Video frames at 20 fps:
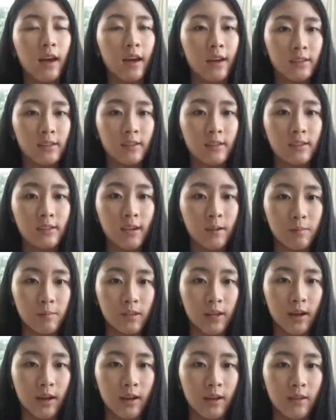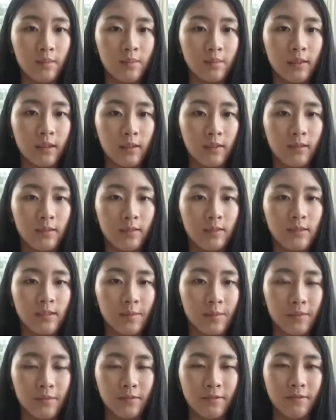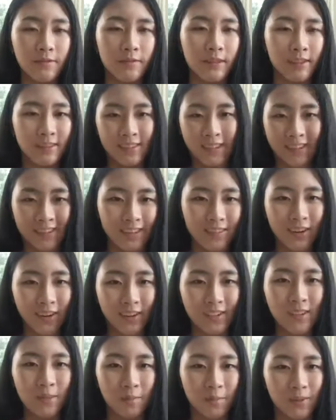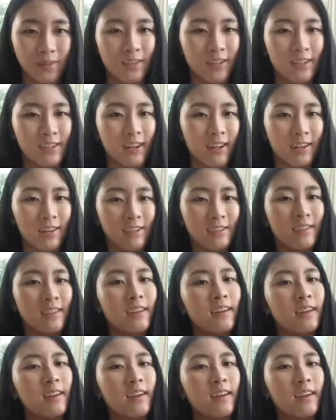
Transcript: At the same time, some of these things are very simple, such as